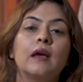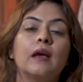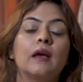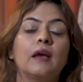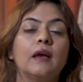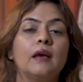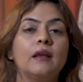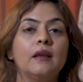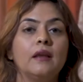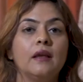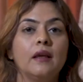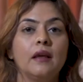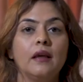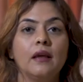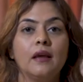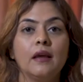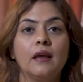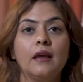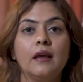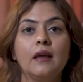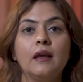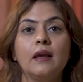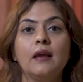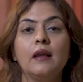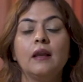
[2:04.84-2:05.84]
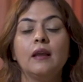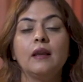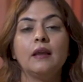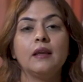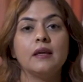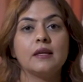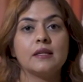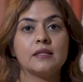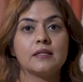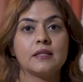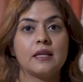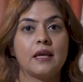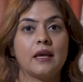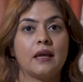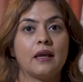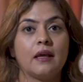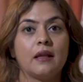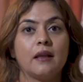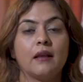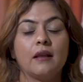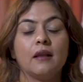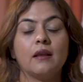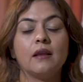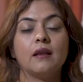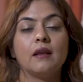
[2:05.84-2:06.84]
Inhale and
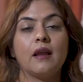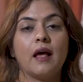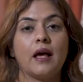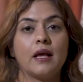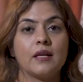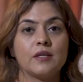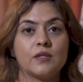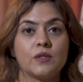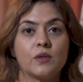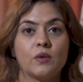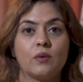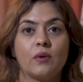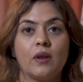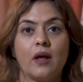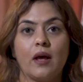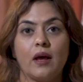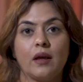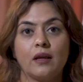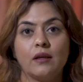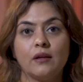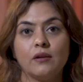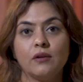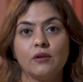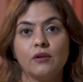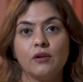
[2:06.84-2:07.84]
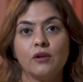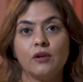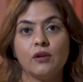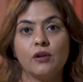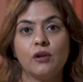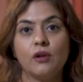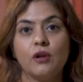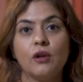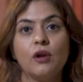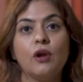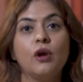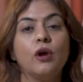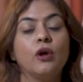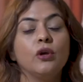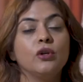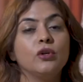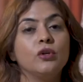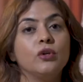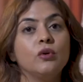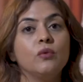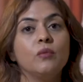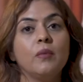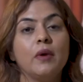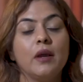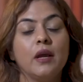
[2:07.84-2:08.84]
exhale as you like.
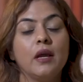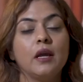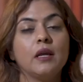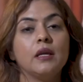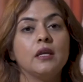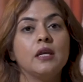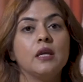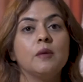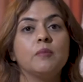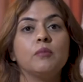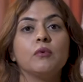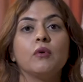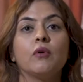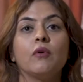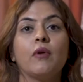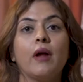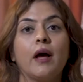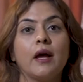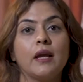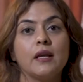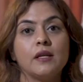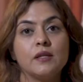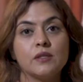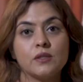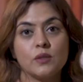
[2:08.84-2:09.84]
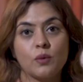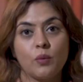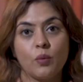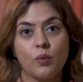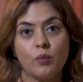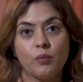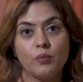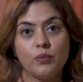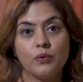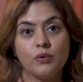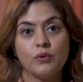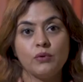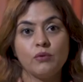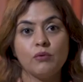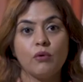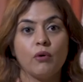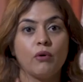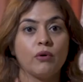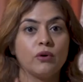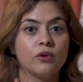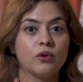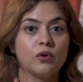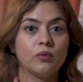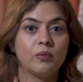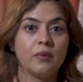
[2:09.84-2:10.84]
You may keep your eyes open
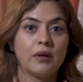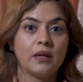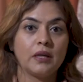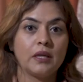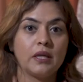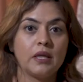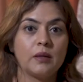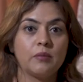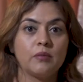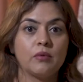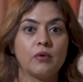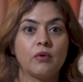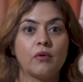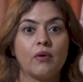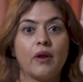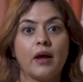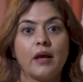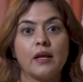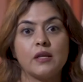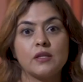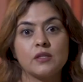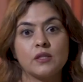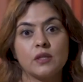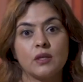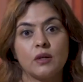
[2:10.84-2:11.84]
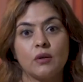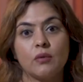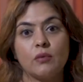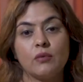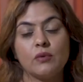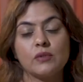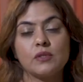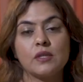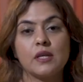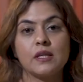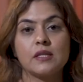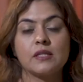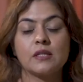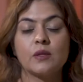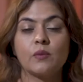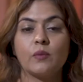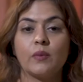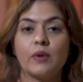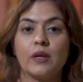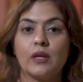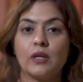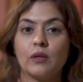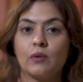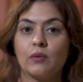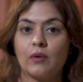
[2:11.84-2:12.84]
or you may keep your eyes closed, as the
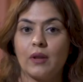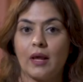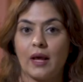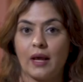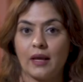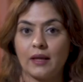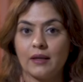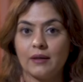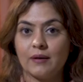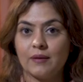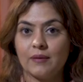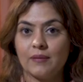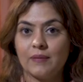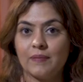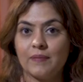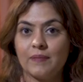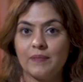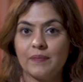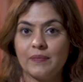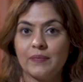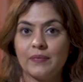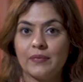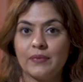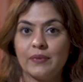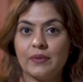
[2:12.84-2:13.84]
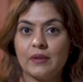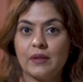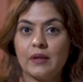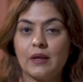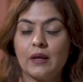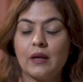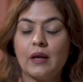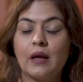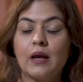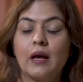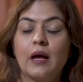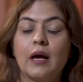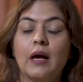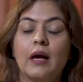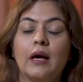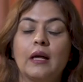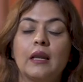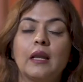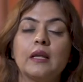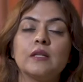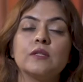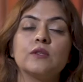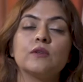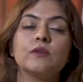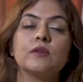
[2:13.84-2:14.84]
way you like. And
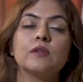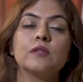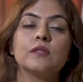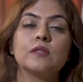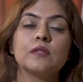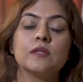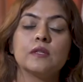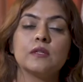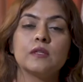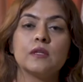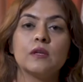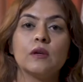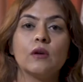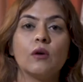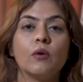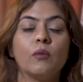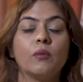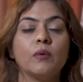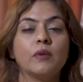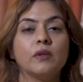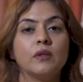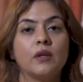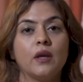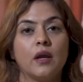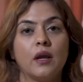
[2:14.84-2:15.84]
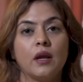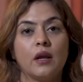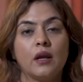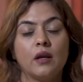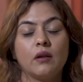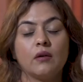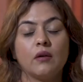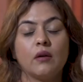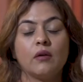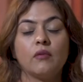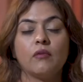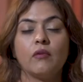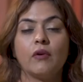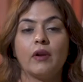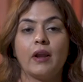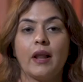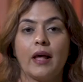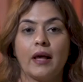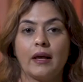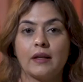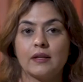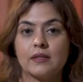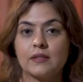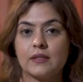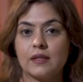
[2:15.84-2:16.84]
as you're sitting over there and
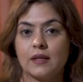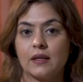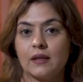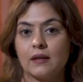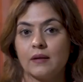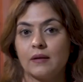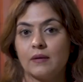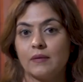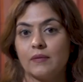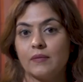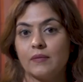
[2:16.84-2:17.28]
relaxing,